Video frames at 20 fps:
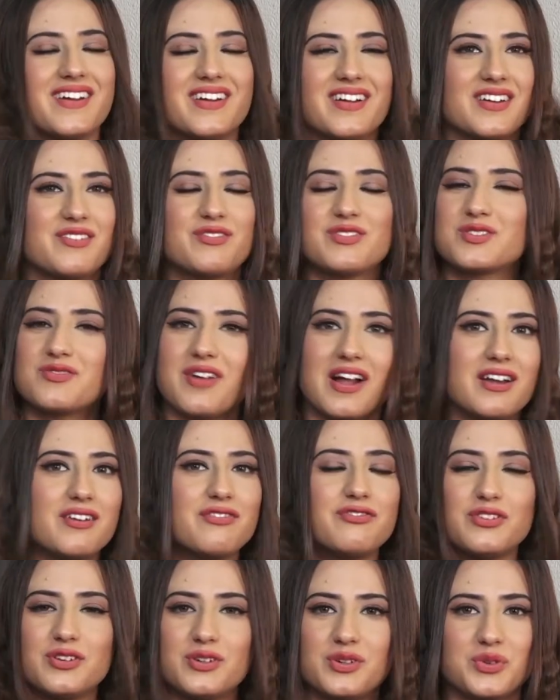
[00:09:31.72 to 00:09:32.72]
it was
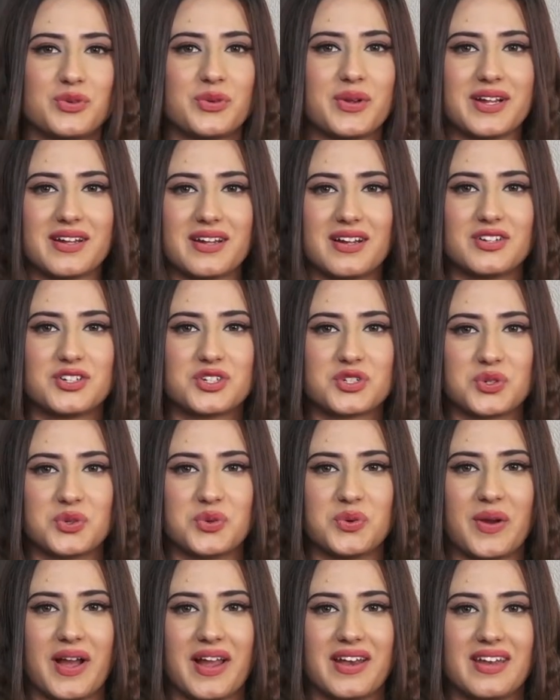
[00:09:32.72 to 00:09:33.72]
wonderful doing that
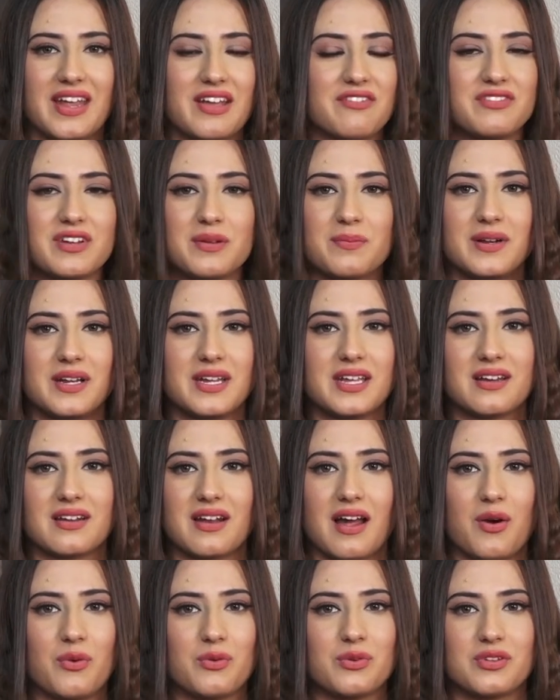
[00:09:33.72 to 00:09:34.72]
show, and everybody
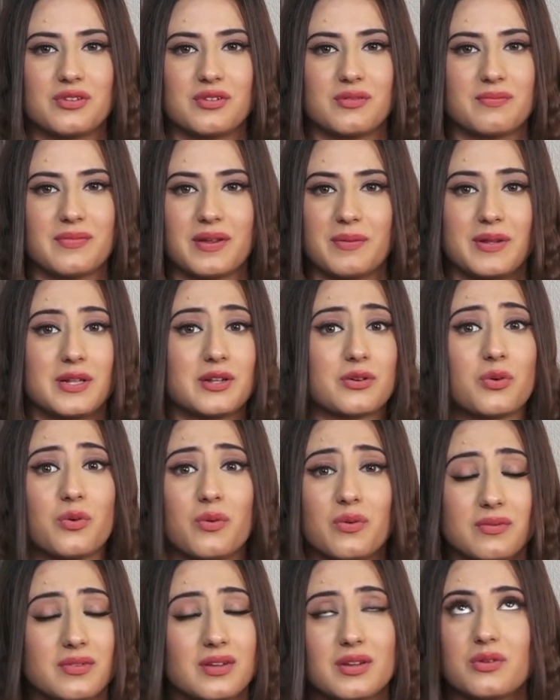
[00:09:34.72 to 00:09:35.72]
around, maybe the,
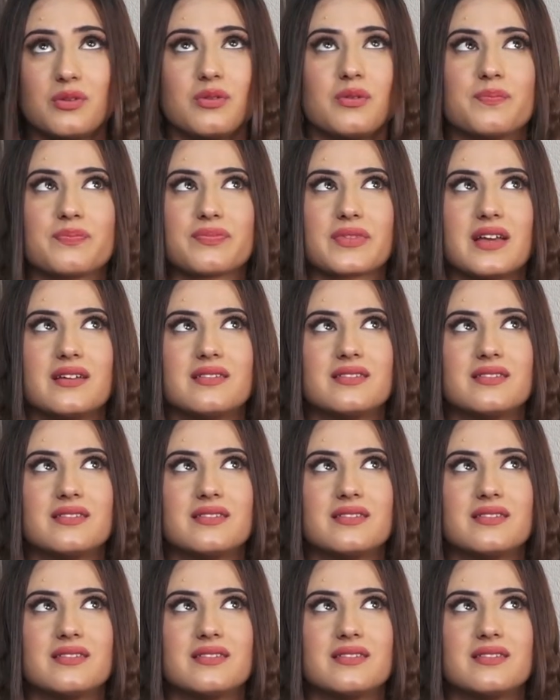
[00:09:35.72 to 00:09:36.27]
you know,